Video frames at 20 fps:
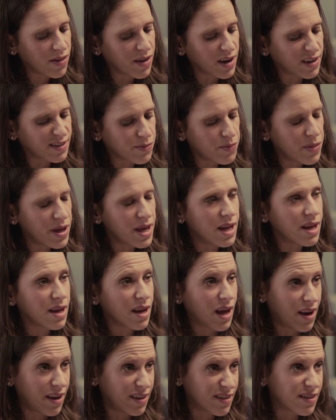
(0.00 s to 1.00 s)
there's been,
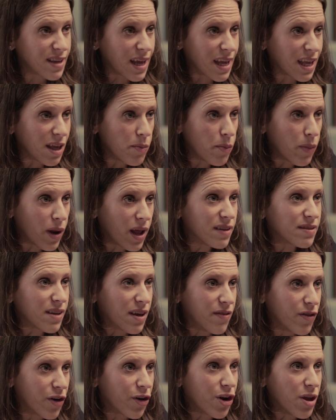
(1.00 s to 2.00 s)
and it's taking place,
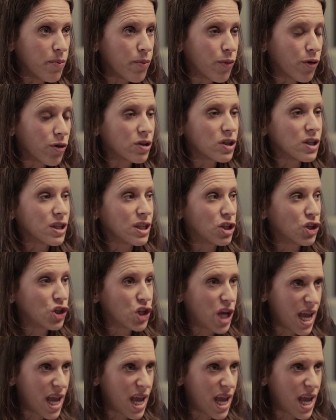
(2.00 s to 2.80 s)
a very important